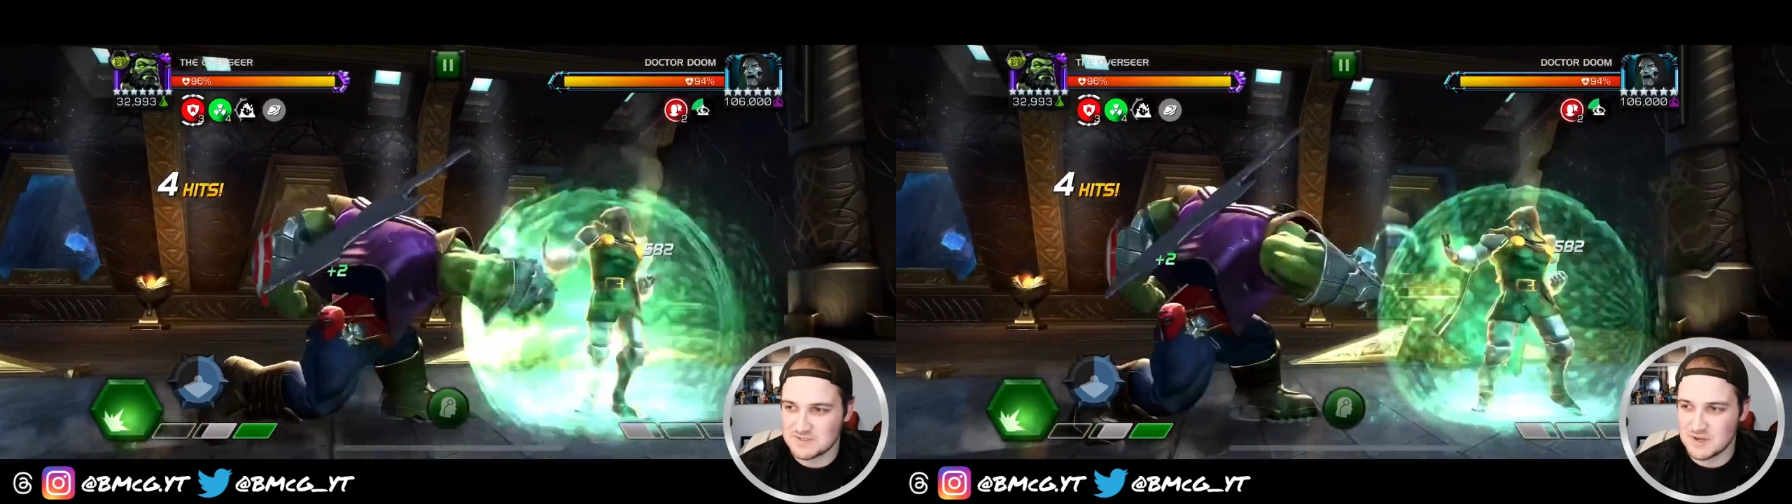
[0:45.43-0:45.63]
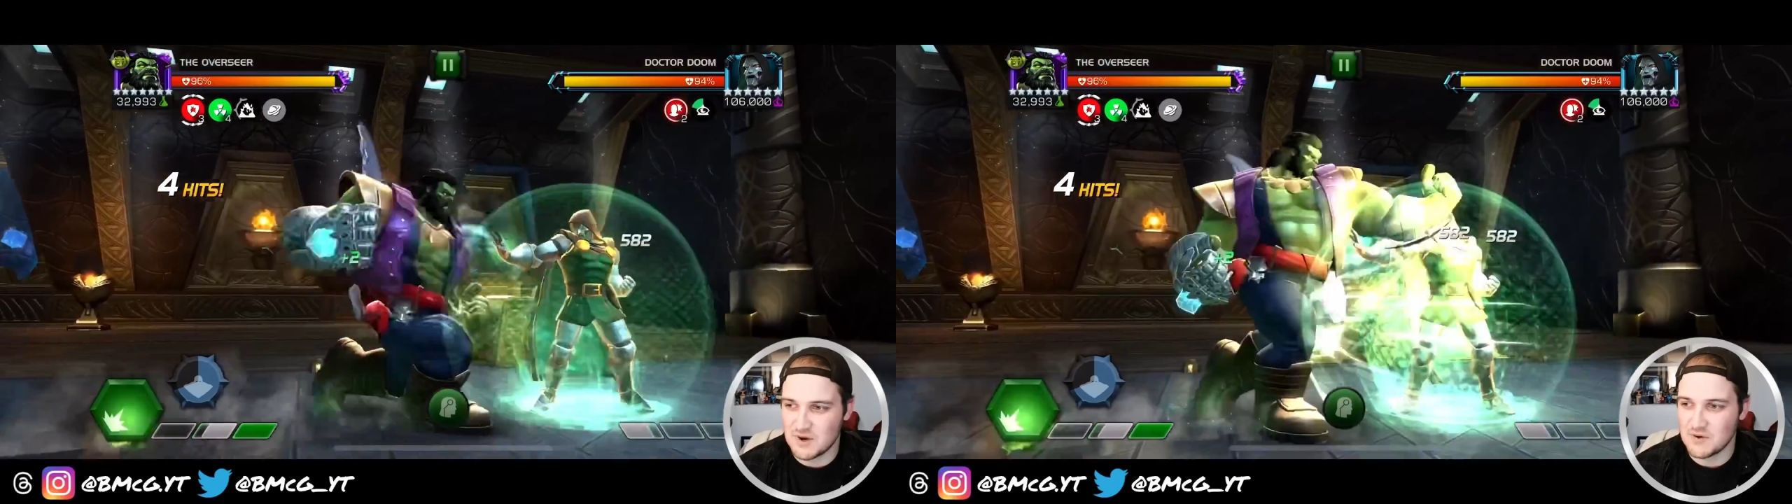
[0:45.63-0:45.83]

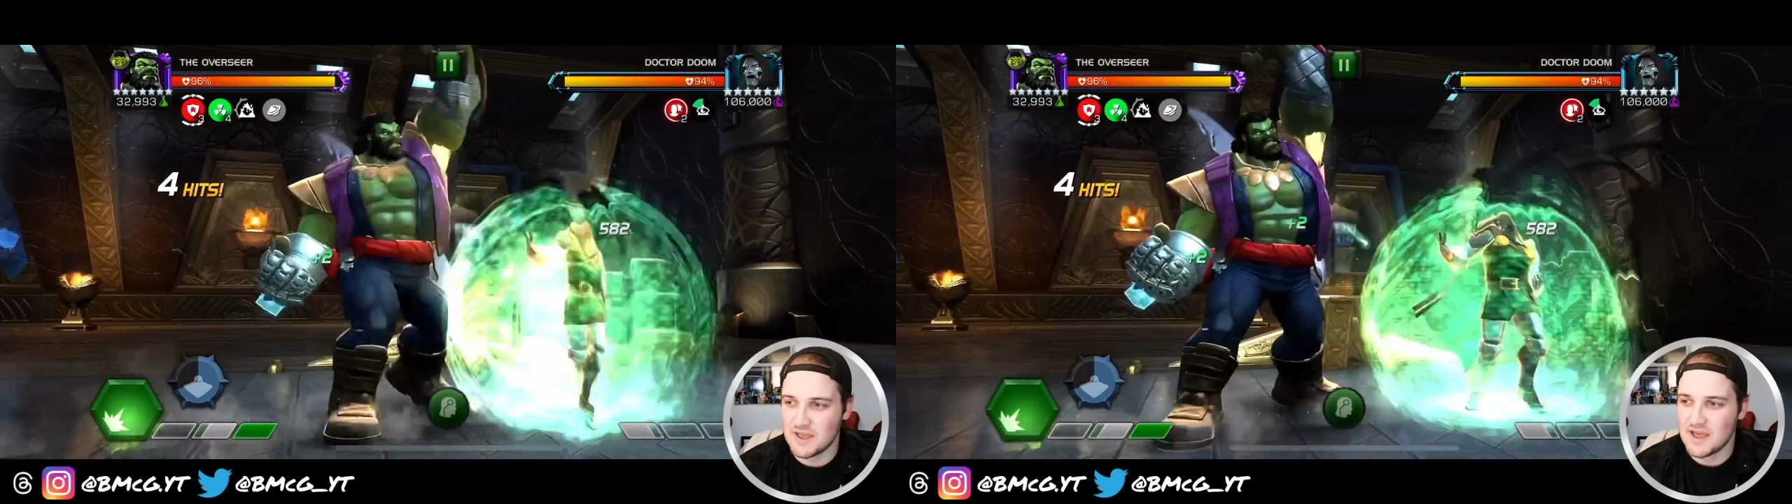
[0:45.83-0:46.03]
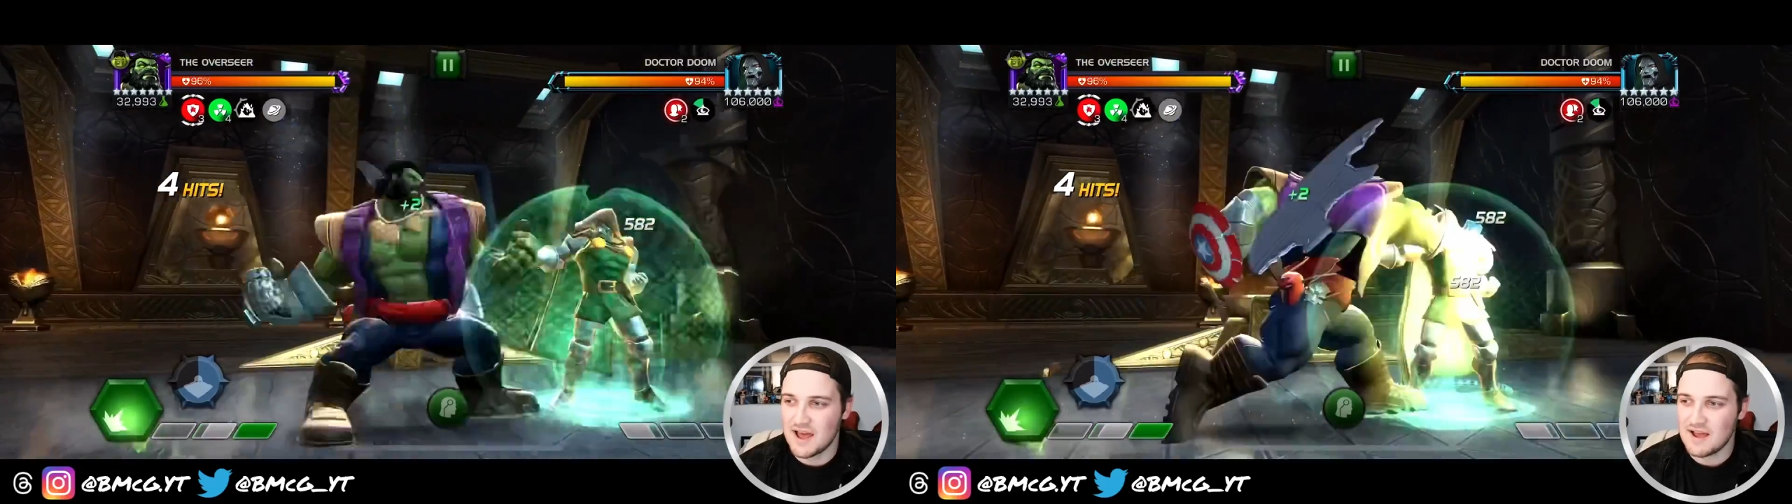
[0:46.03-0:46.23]
So
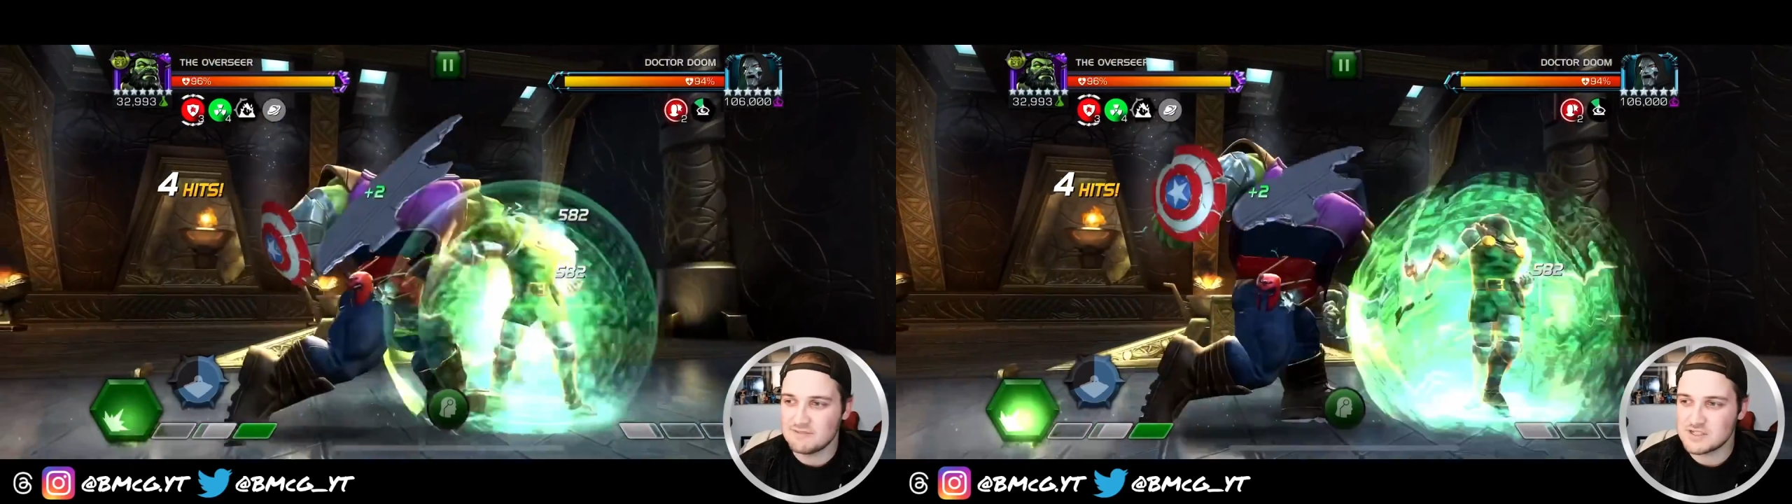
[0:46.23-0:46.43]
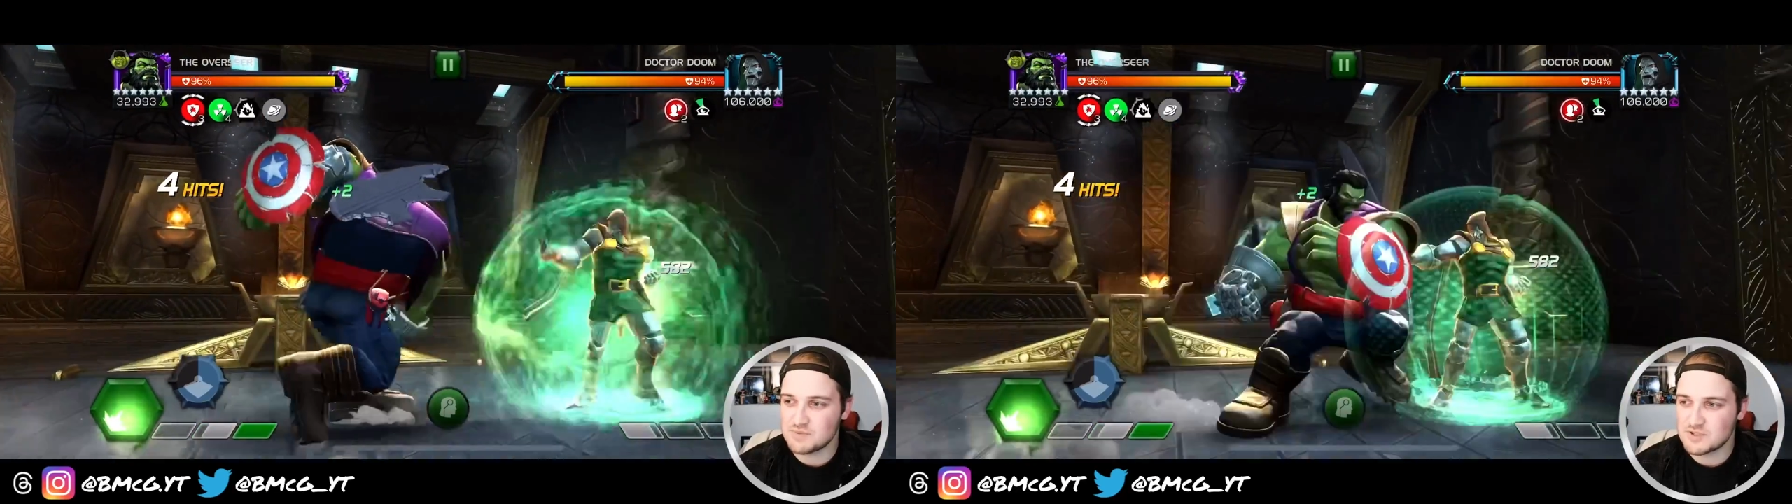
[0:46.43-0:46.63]
I've
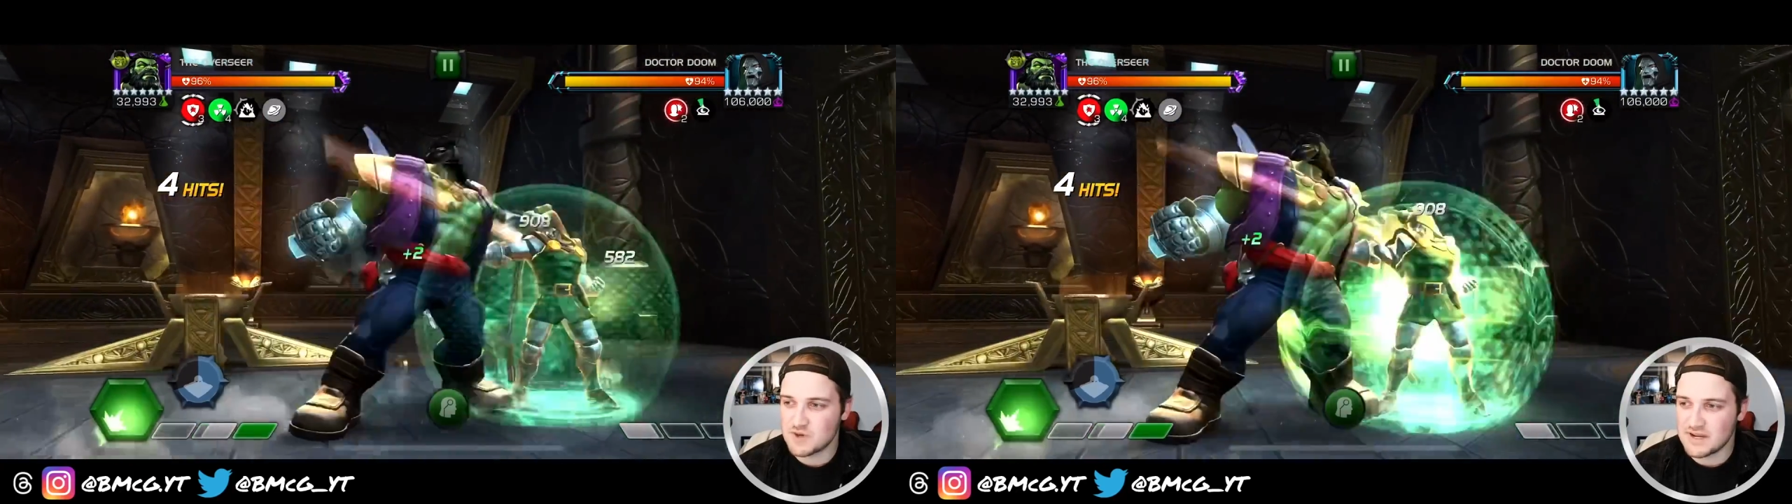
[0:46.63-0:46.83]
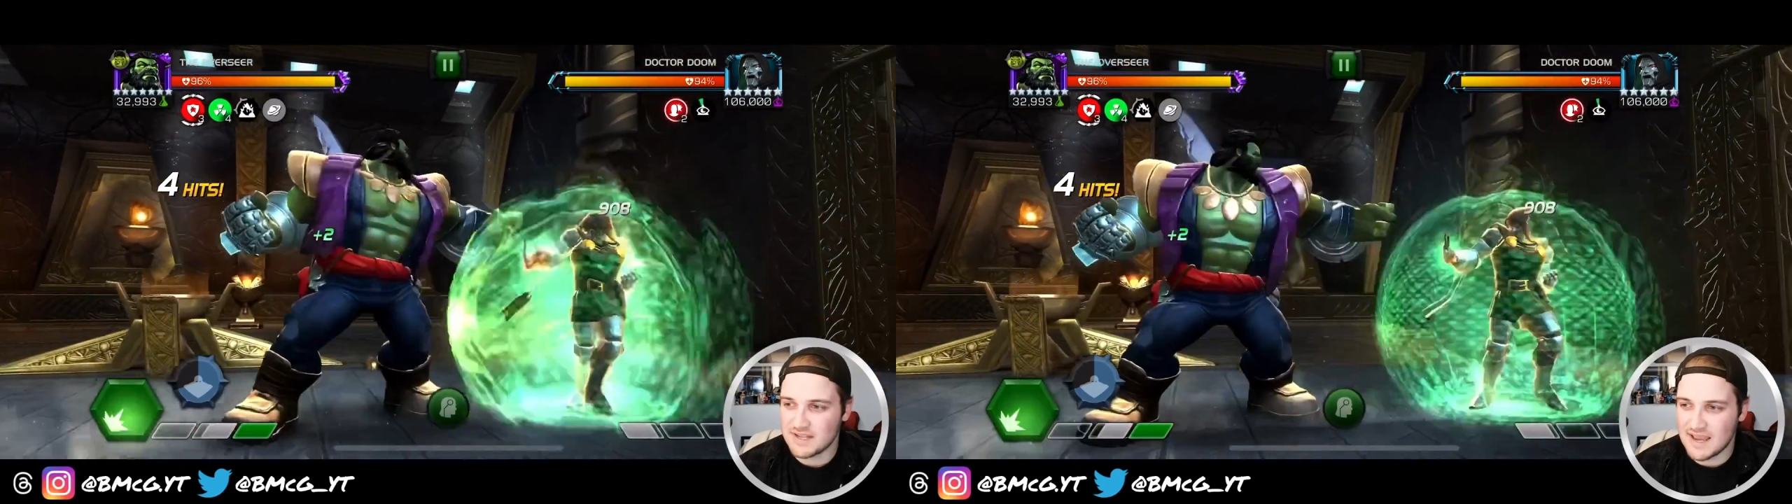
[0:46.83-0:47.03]
just been trying to